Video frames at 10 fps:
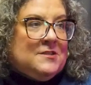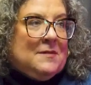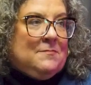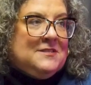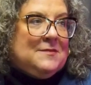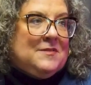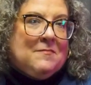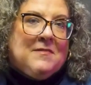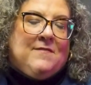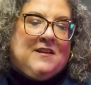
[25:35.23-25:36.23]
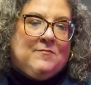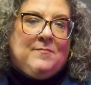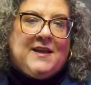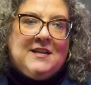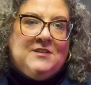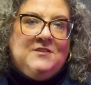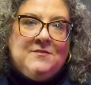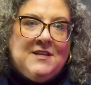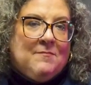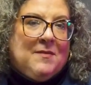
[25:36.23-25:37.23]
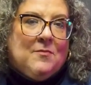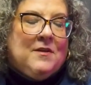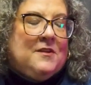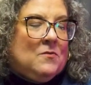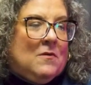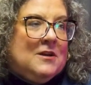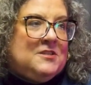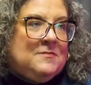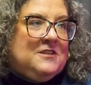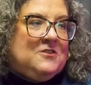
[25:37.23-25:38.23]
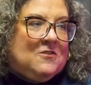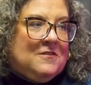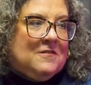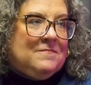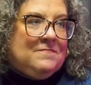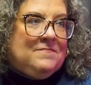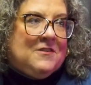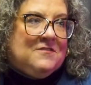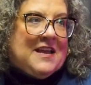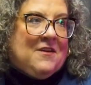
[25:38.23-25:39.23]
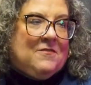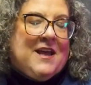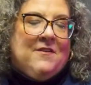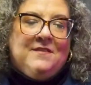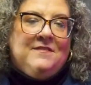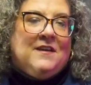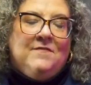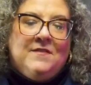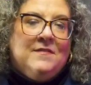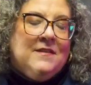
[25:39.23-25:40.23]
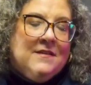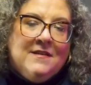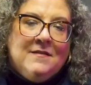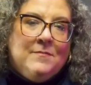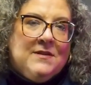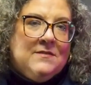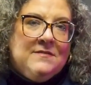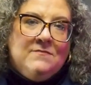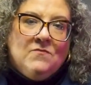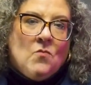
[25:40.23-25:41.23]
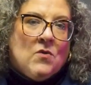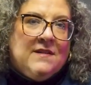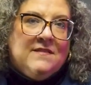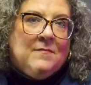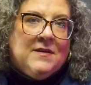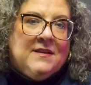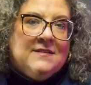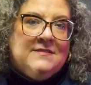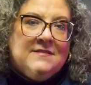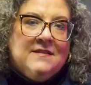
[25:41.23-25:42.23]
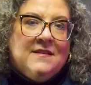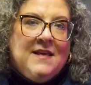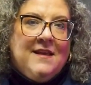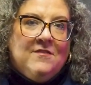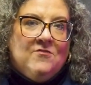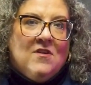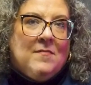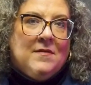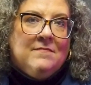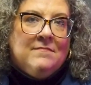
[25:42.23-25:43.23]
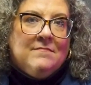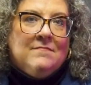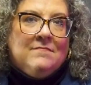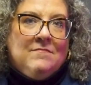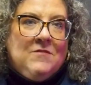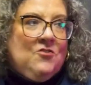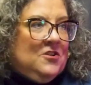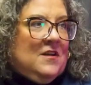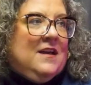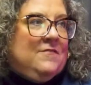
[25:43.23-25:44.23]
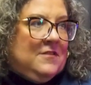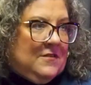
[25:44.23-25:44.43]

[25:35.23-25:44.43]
them. I put something up on my Facebook page, you know, telling people not to watch them and to turn their their sound down and stuff and put warnings up because that is a trauma you should not have to